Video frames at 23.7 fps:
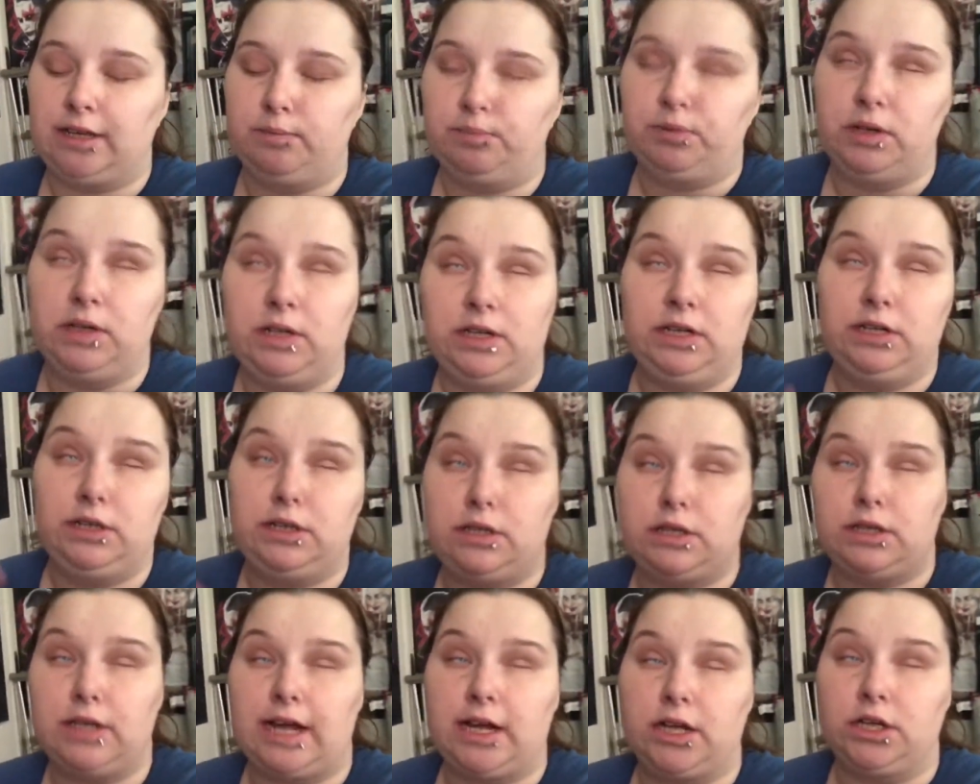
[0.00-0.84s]
put each
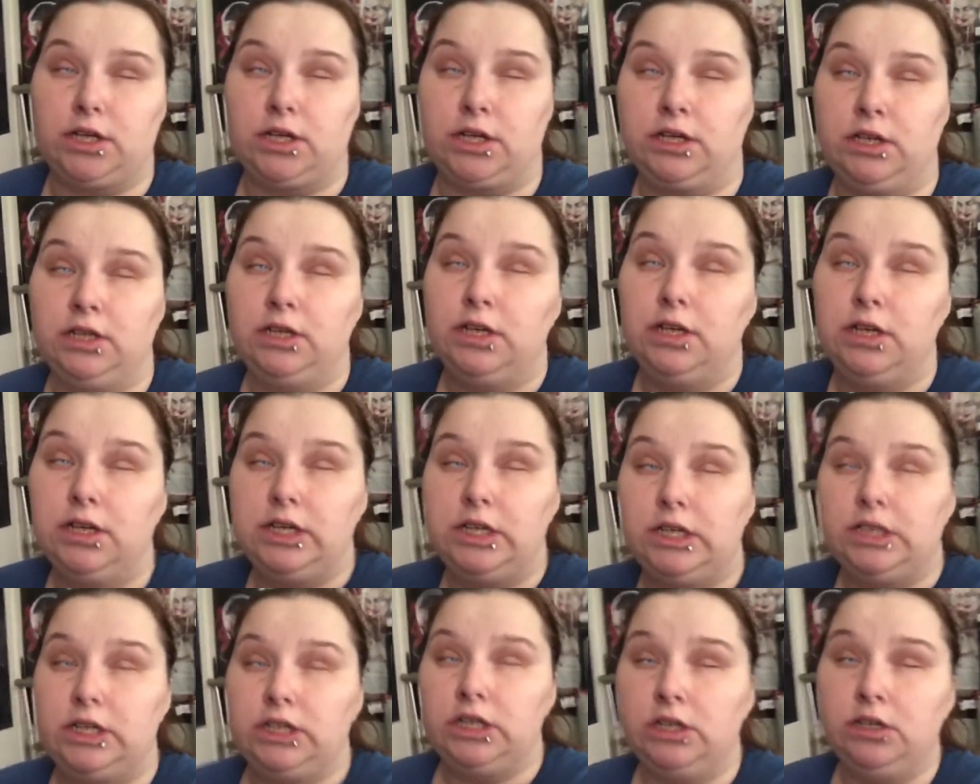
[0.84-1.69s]
section
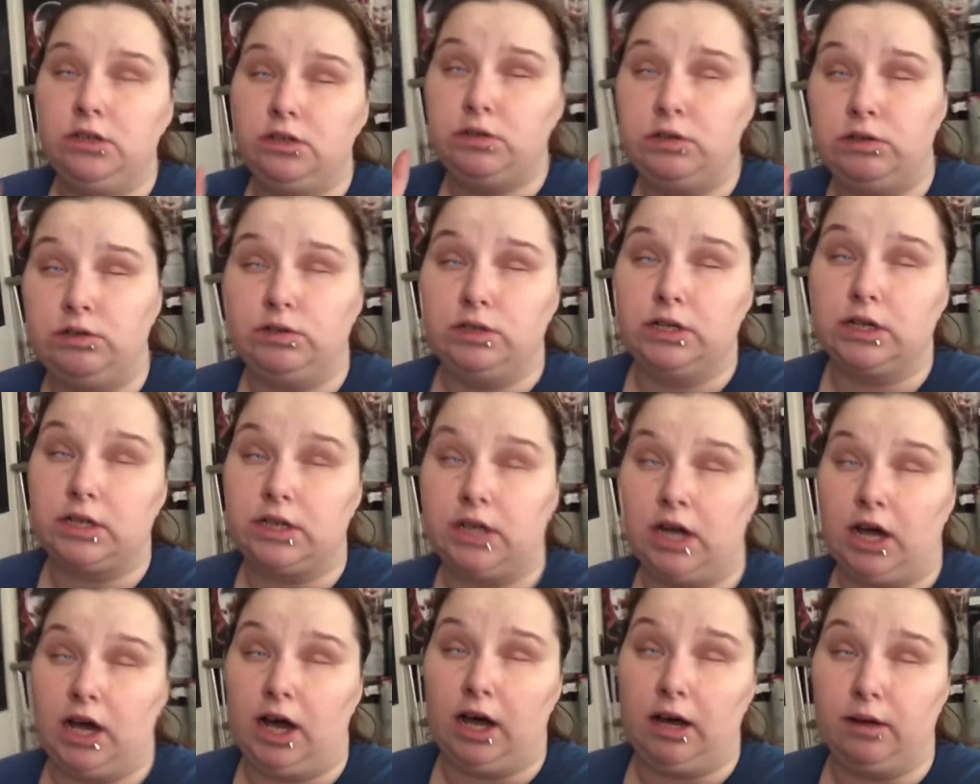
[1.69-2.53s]
into the
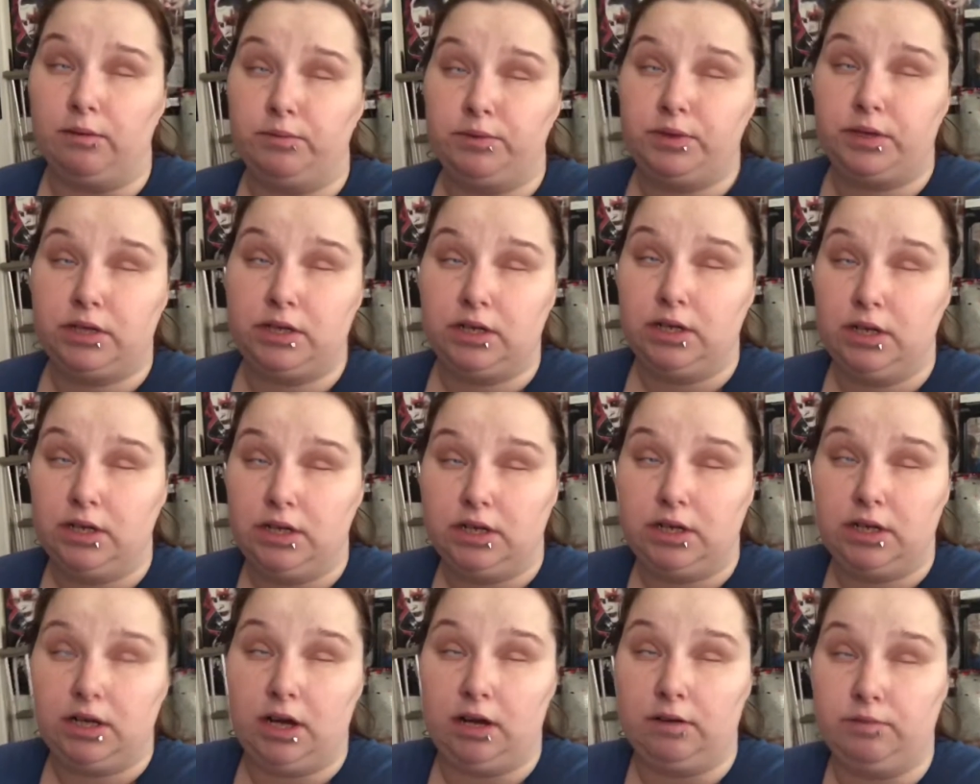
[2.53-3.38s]
cups
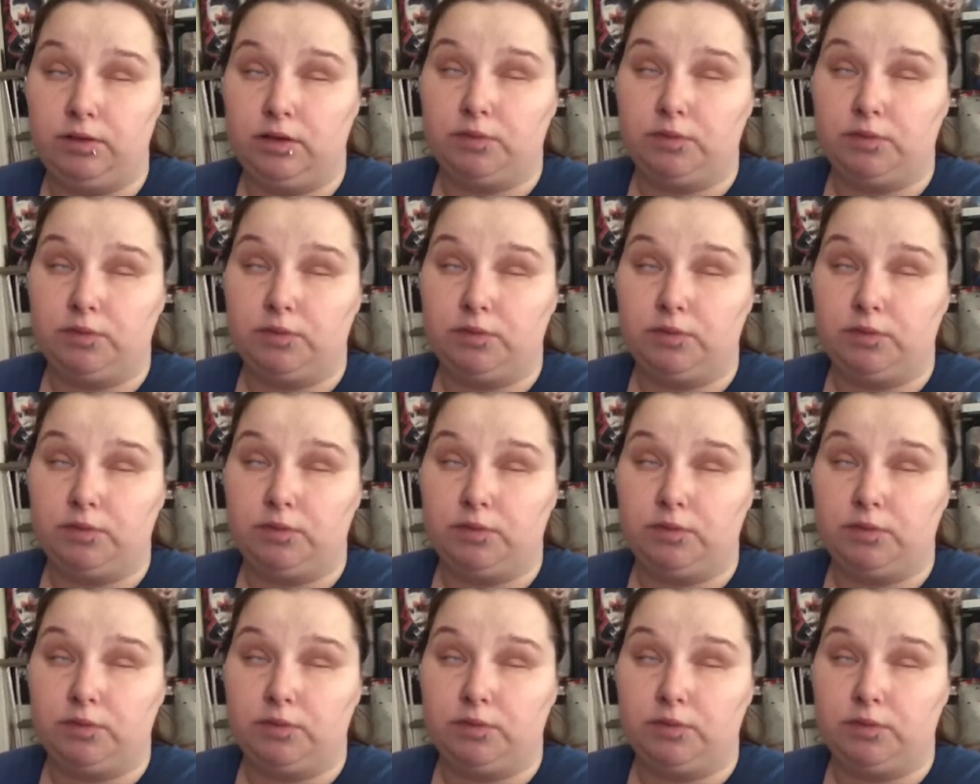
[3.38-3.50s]
of